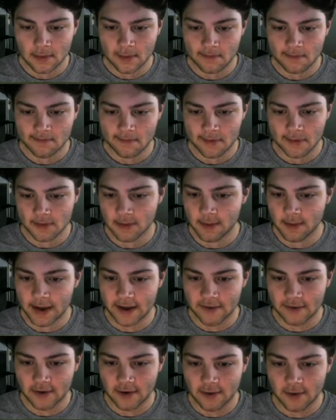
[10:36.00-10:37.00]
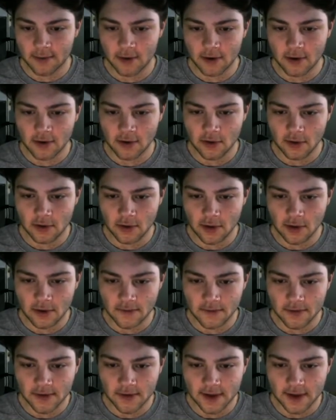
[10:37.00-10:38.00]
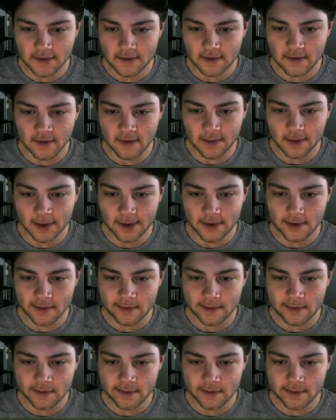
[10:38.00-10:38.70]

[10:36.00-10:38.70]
So we're back to our approach, looking for stuff over the middle.